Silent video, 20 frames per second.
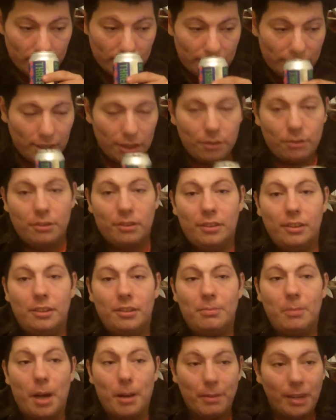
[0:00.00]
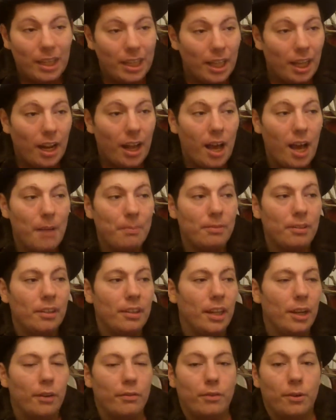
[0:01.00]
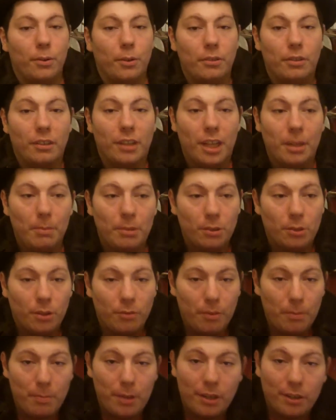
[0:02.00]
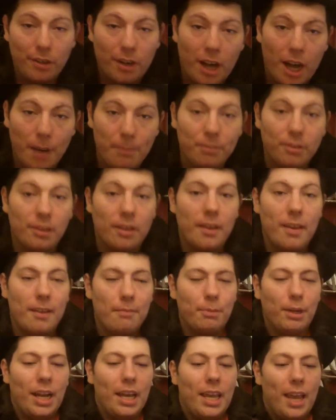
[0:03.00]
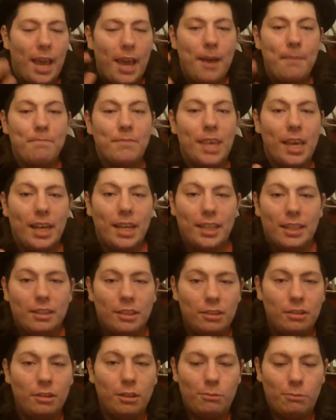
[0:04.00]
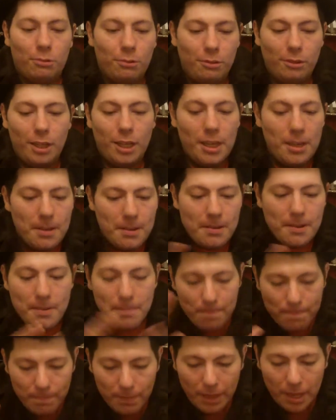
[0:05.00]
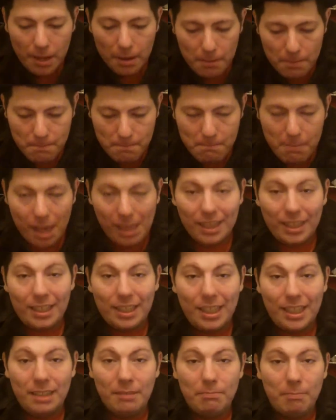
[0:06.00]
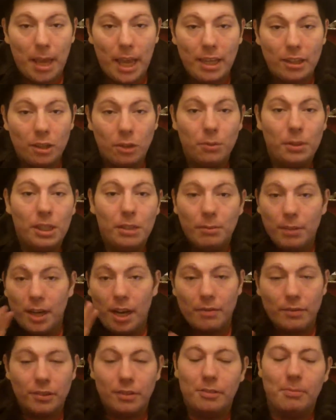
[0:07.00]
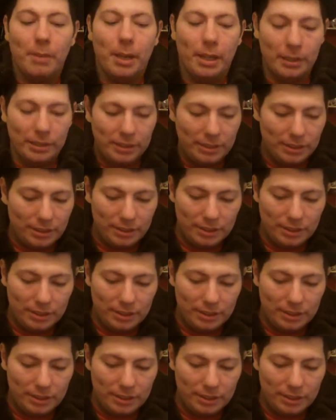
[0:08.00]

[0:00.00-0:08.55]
citrusy smell. I'm getting that hops in there, of course. It's going to be sort of a bitter hops. But I am getting a citrusy, melony, mango-y, whatever smell.